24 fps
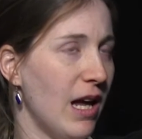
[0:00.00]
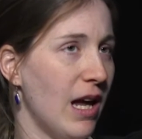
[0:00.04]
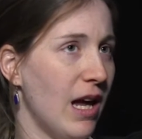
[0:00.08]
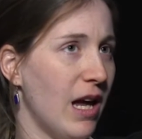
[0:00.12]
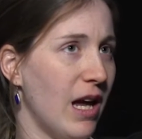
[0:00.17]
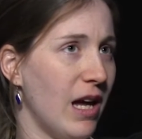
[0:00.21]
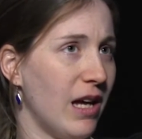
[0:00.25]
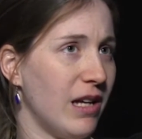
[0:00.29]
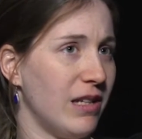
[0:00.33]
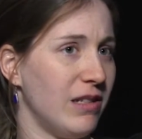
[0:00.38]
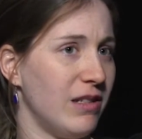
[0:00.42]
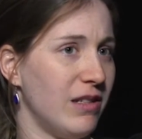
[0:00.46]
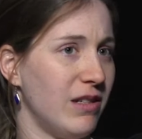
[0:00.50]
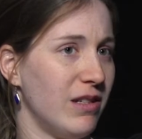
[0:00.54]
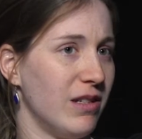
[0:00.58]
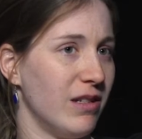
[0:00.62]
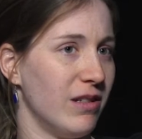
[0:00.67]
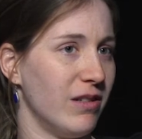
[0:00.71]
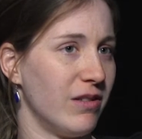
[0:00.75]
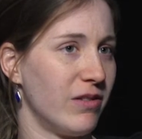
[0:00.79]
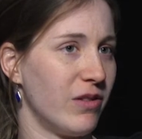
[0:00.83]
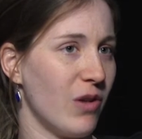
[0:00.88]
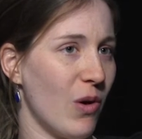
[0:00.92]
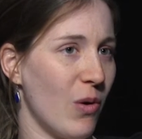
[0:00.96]
And
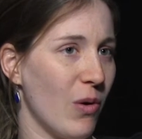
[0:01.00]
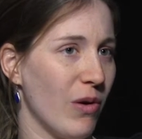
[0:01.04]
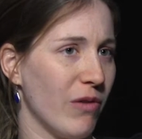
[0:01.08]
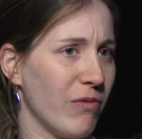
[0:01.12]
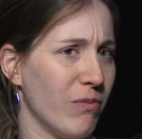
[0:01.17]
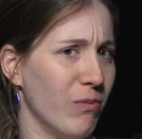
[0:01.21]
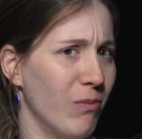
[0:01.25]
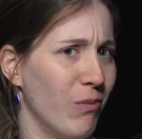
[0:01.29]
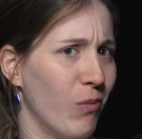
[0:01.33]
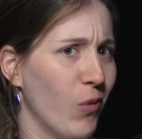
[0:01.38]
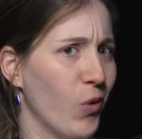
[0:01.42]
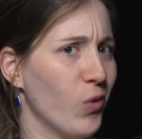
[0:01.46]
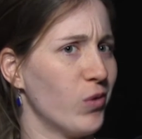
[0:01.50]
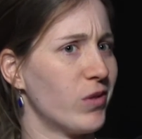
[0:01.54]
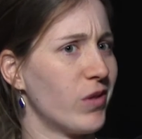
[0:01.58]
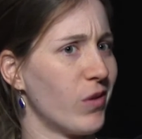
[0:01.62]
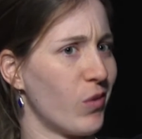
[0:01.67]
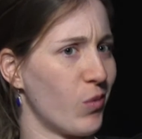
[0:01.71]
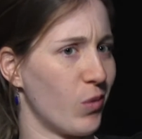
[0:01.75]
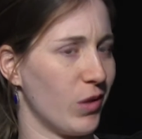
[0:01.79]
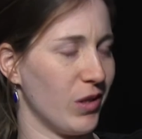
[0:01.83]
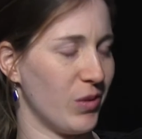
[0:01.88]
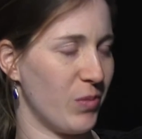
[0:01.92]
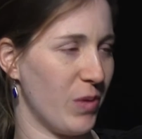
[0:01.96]
so if most of
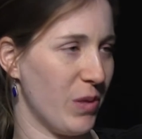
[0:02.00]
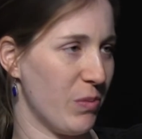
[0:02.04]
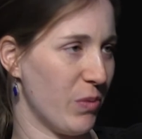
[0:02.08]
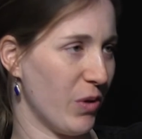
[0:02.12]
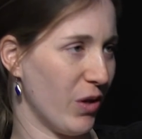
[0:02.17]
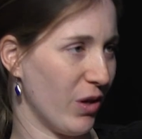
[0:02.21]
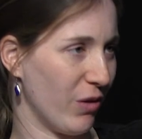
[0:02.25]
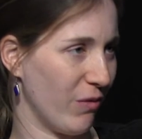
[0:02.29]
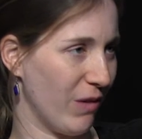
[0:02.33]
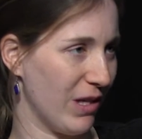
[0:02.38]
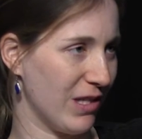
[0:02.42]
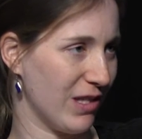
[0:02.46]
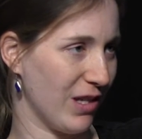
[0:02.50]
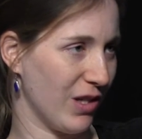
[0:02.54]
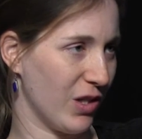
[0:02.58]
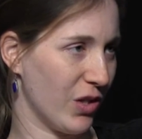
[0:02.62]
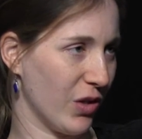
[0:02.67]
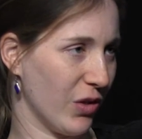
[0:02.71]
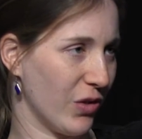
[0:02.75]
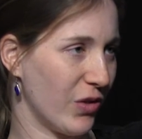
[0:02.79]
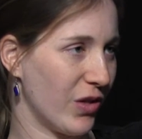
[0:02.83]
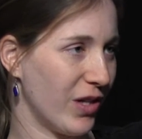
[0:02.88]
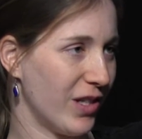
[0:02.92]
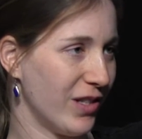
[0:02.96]
the world's people are raising
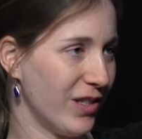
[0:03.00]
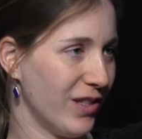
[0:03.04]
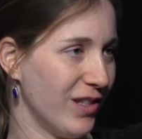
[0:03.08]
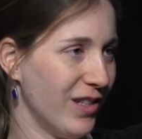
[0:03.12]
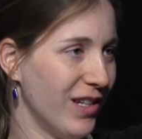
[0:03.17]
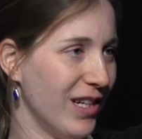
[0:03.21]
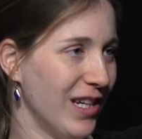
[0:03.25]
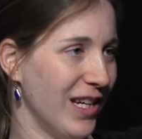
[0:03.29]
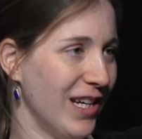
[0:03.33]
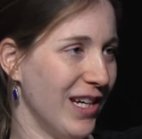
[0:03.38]
children,